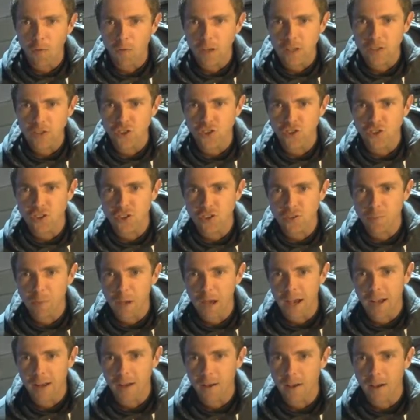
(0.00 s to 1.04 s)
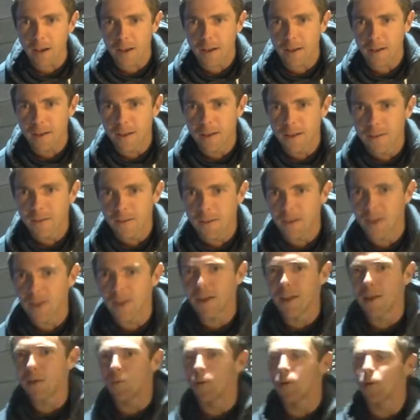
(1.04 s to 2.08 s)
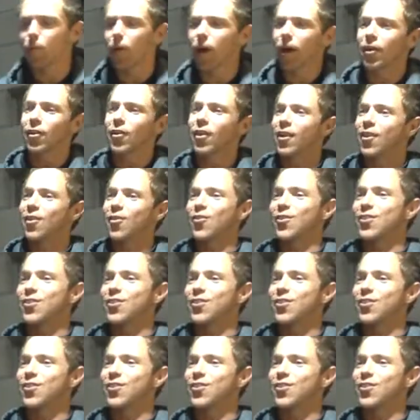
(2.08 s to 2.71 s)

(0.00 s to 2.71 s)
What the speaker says: axis says Mark 9. Any idea what the Mark 9 looked